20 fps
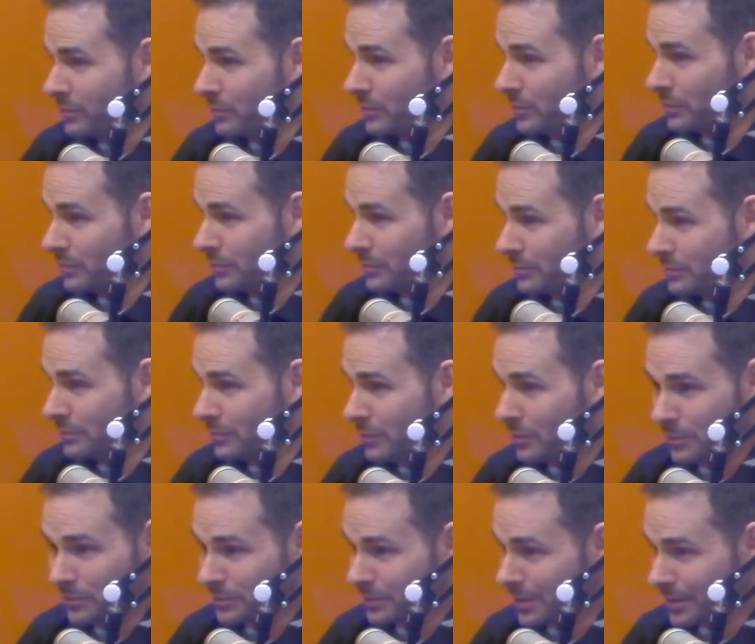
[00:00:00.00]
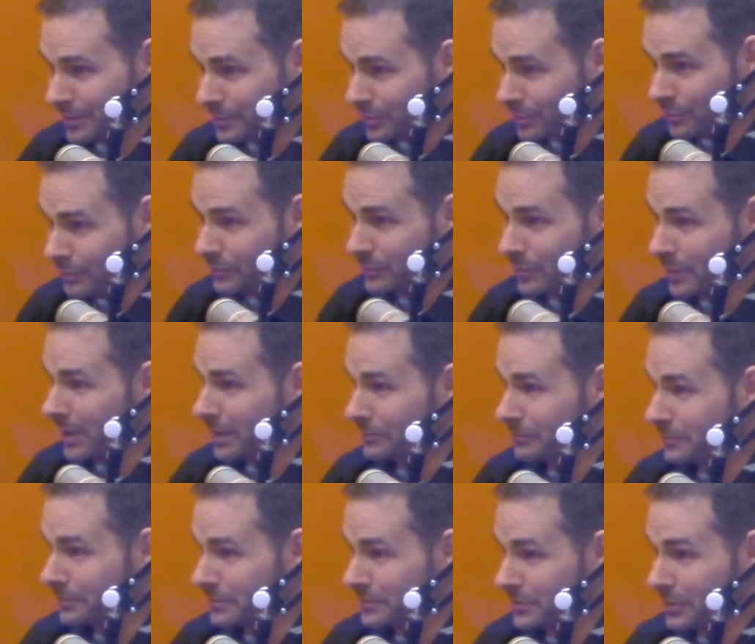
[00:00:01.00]
will hold on to it
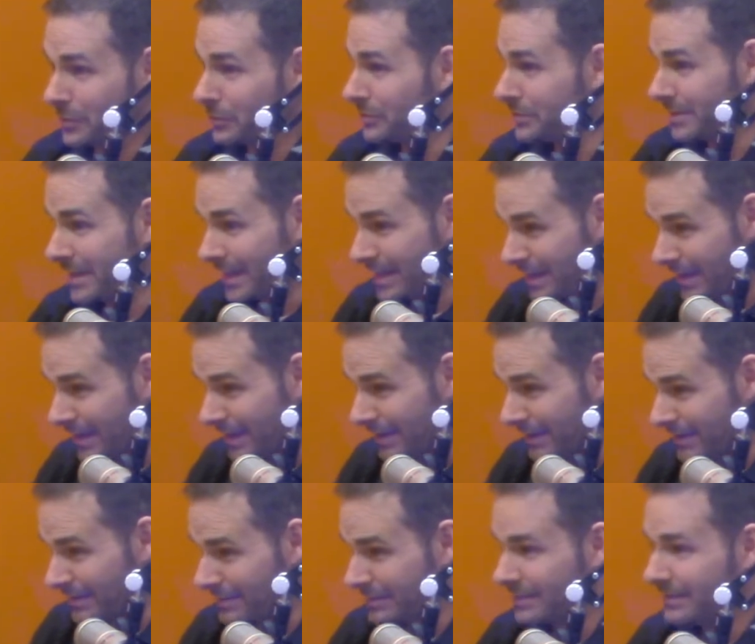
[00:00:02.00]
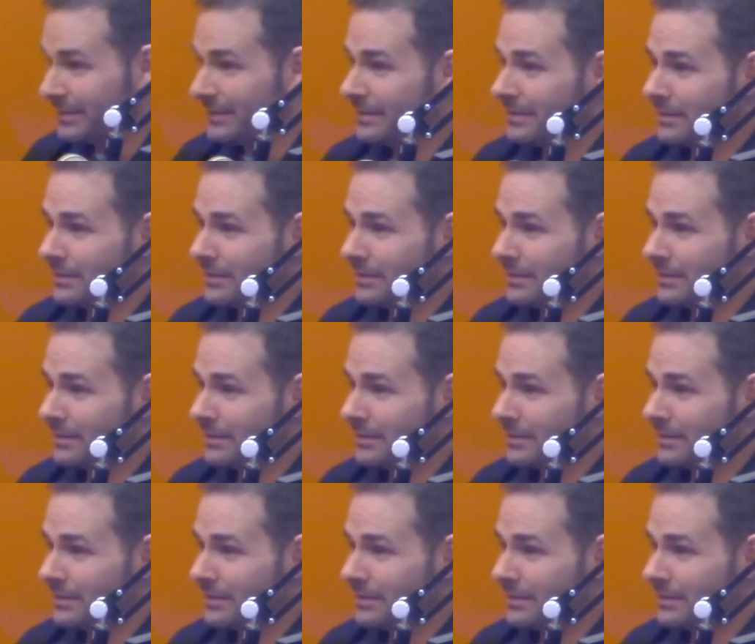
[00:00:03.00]
forever as long as they can.